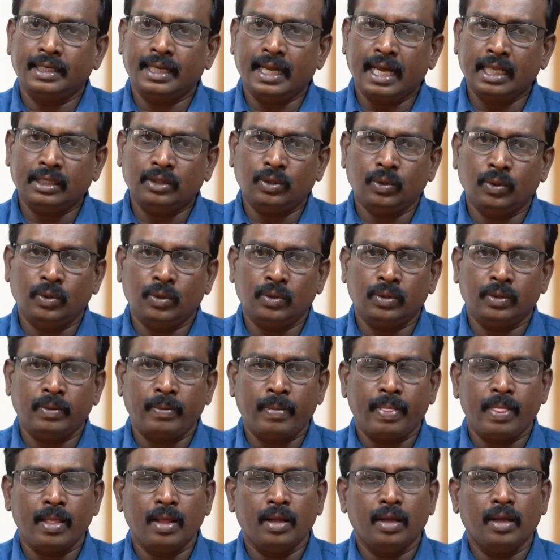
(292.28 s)
cathode,
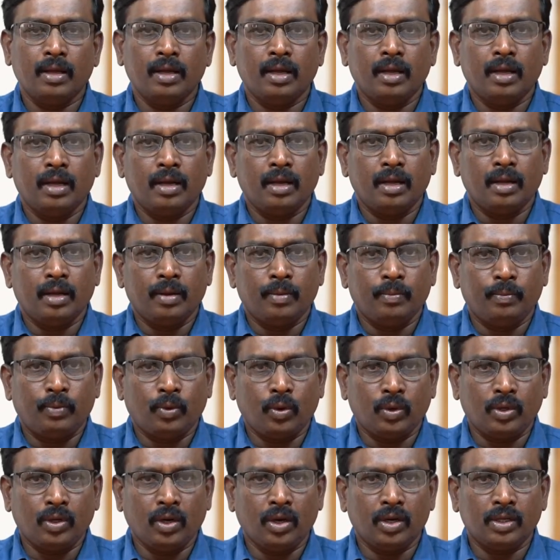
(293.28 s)

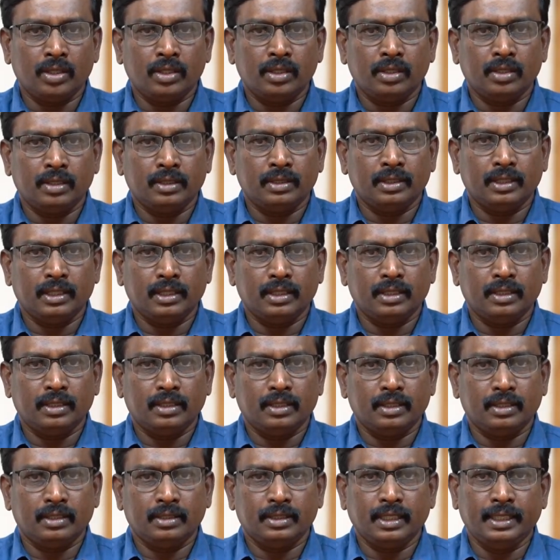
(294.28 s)
proton,
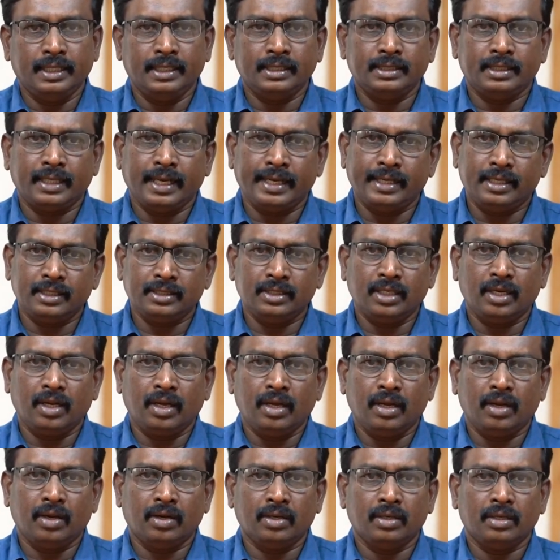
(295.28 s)
that is hydrogen
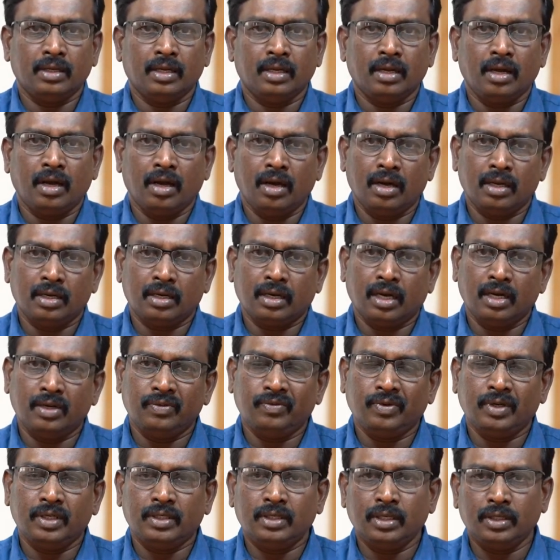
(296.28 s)
ion, are
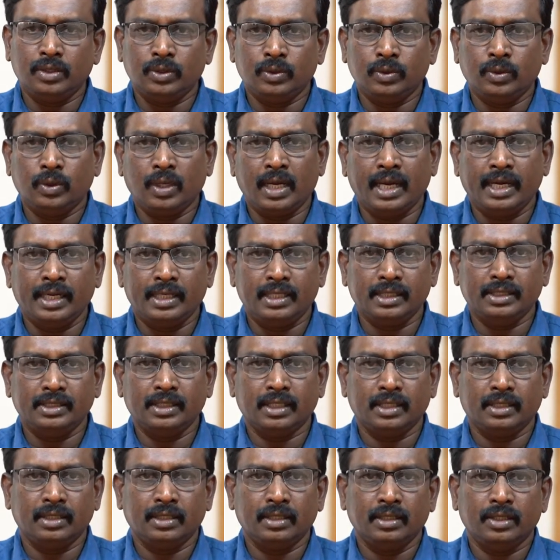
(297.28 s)
converted to
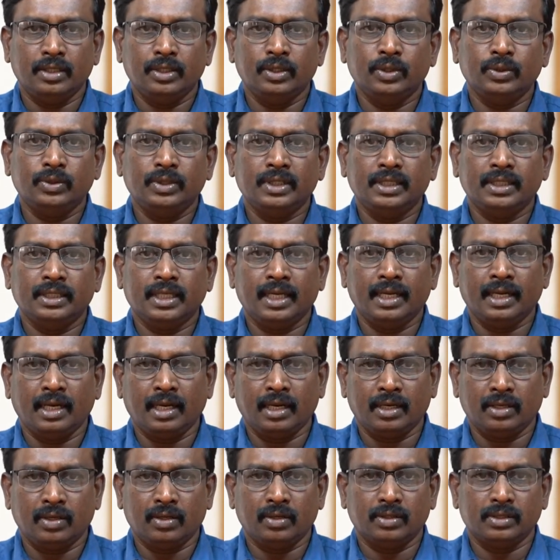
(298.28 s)
hydrogen using the
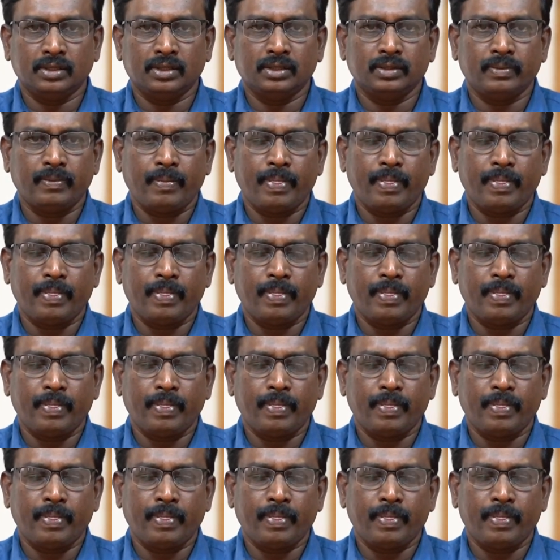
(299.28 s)
electrons.